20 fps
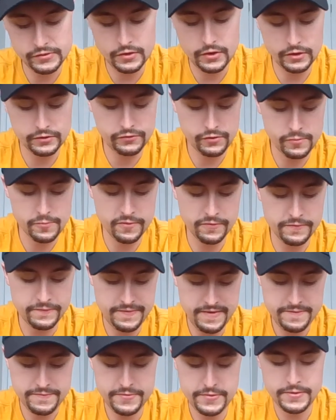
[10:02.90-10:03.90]
on October
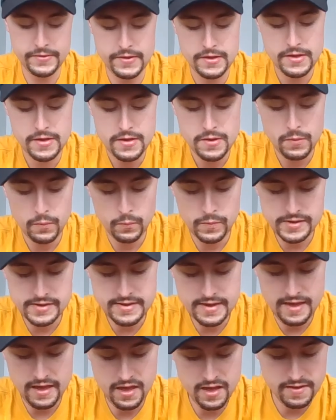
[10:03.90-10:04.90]
5th, we
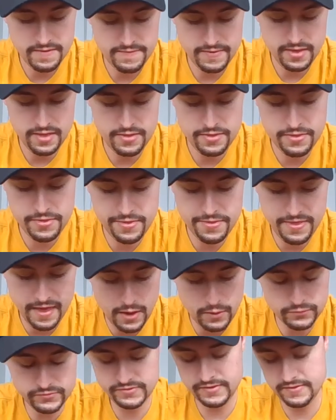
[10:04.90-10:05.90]
have
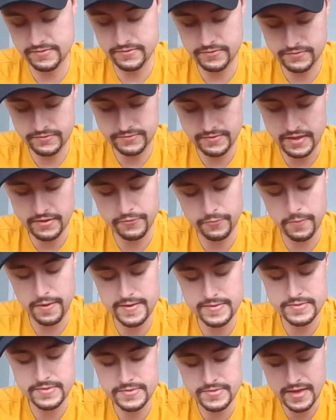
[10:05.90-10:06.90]
thousands, that's
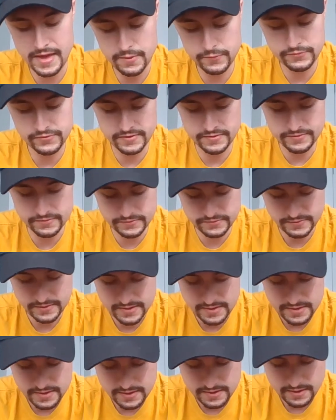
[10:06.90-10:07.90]
right, thousands
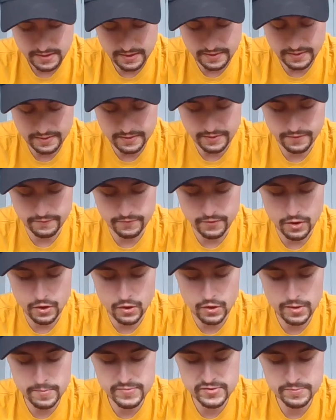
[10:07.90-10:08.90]
of
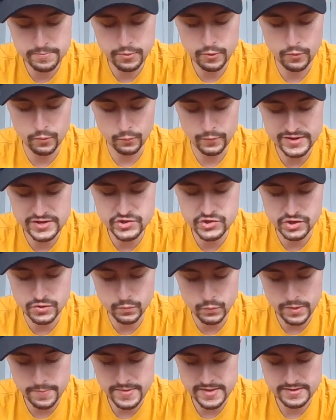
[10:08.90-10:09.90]
armed
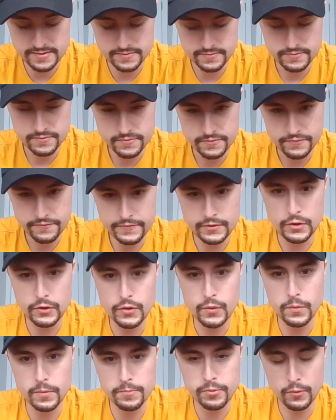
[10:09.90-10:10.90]
Parisian women. If you don't
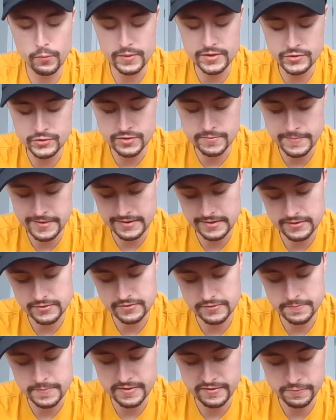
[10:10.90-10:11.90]
know what Parisian means, it
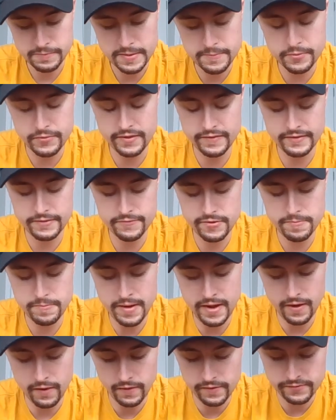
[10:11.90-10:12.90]
just means people that live in
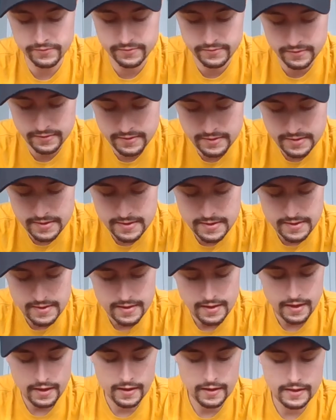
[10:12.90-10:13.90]
Paris,
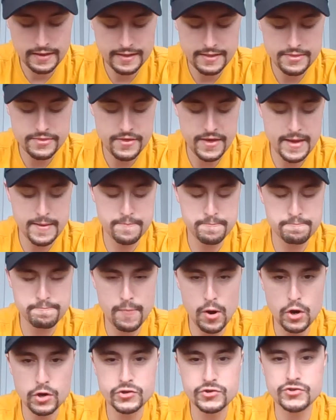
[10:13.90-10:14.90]
that
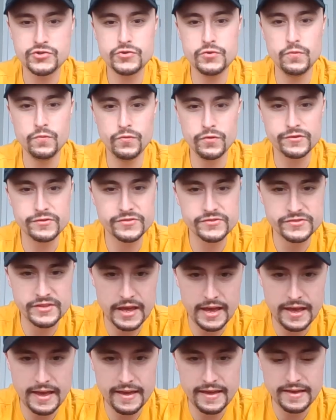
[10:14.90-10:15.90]
march to
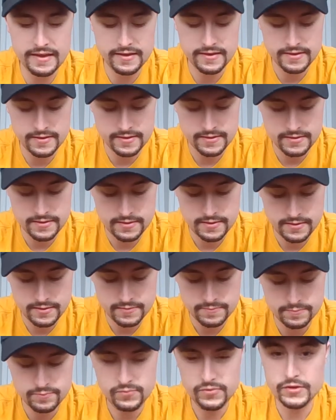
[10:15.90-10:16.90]
Versailles,
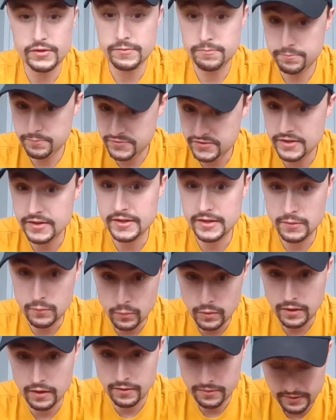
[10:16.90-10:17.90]
the city
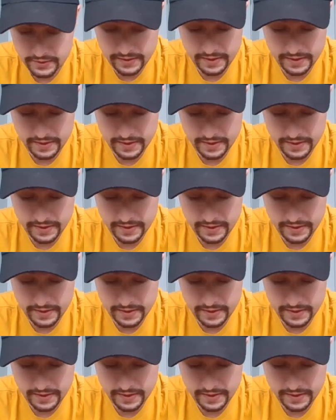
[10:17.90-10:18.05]
where the